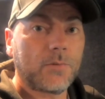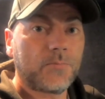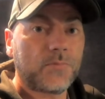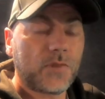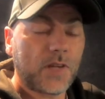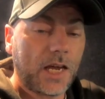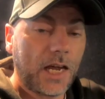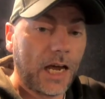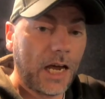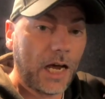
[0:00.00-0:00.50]
them.
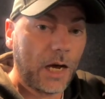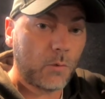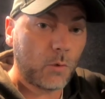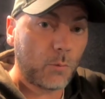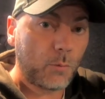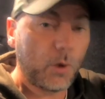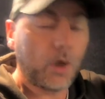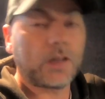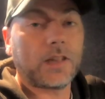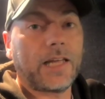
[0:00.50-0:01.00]
We'll
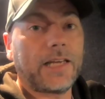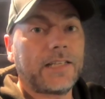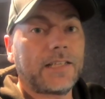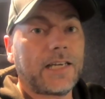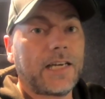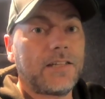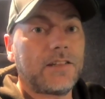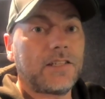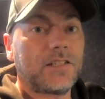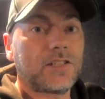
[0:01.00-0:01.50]
put a link
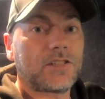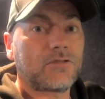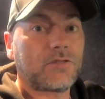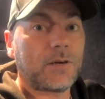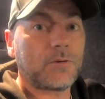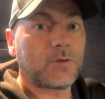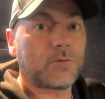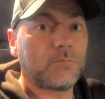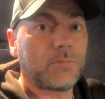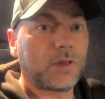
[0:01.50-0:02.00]
in the
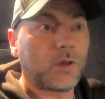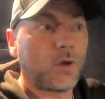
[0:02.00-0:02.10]
description